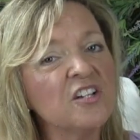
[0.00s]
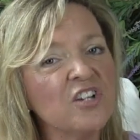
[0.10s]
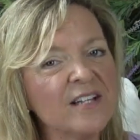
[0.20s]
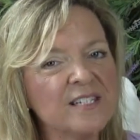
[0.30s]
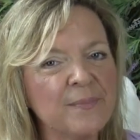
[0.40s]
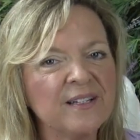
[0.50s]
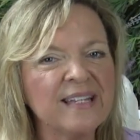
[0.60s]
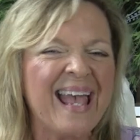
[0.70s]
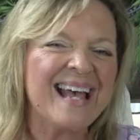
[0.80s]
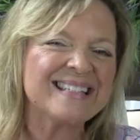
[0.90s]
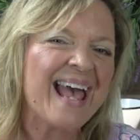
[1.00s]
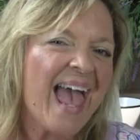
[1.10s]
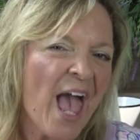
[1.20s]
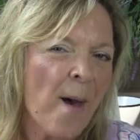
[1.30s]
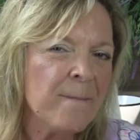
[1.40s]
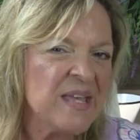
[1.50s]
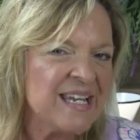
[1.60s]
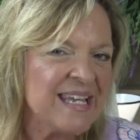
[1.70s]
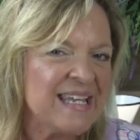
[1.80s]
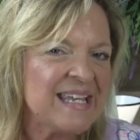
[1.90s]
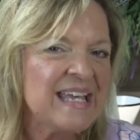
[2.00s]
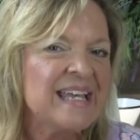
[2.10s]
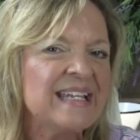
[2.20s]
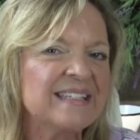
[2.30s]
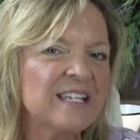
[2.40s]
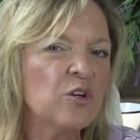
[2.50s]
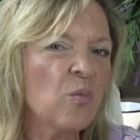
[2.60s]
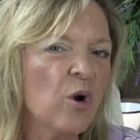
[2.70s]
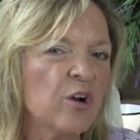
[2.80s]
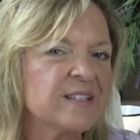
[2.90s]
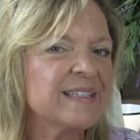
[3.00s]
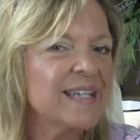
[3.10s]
a child typically has how many single words?